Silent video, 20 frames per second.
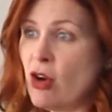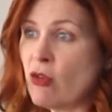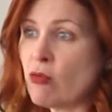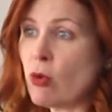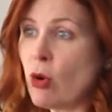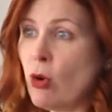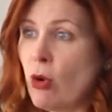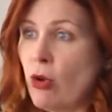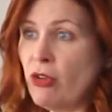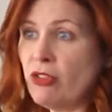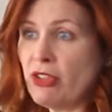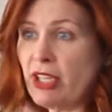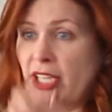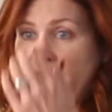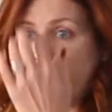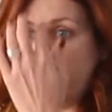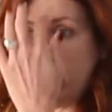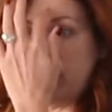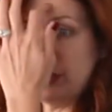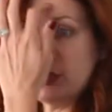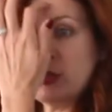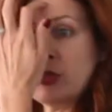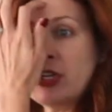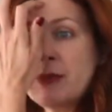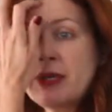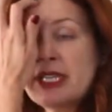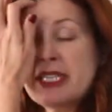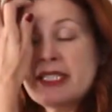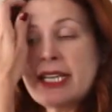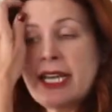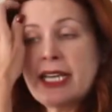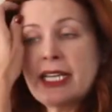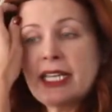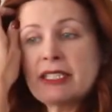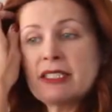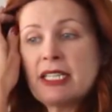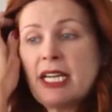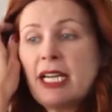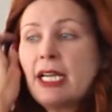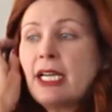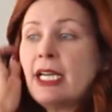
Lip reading: roles in their employment settings